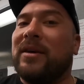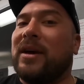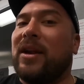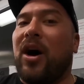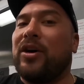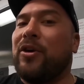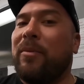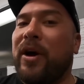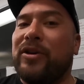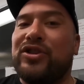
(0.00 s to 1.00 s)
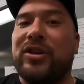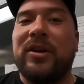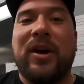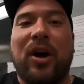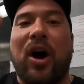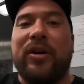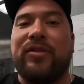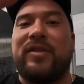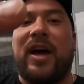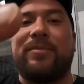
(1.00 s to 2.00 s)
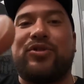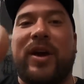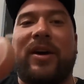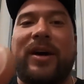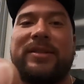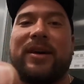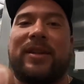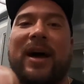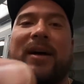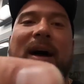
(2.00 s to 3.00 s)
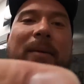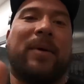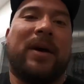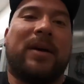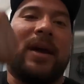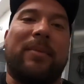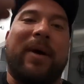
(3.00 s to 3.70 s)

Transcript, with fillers: get all your merch, all your subs, strengthcartel.com. Keep